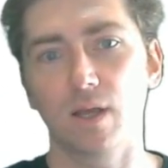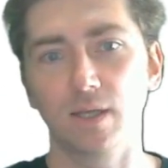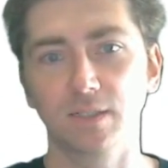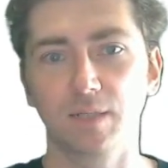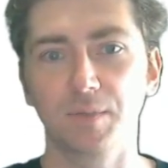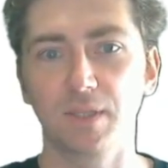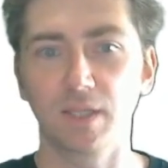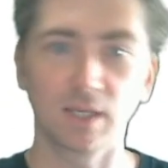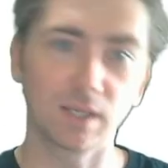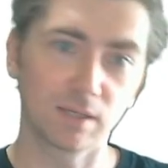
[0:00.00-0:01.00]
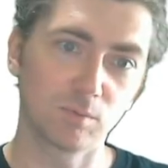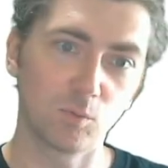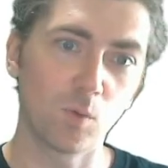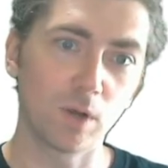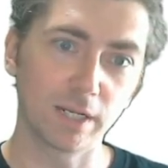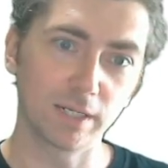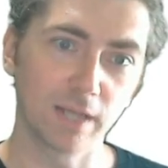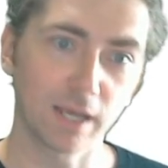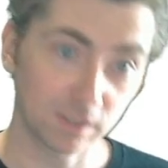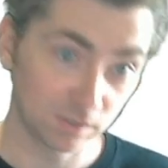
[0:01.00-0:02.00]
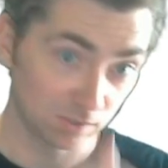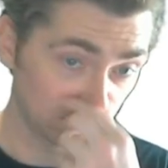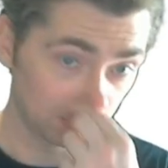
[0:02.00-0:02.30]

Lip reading: is going to be the 1 index.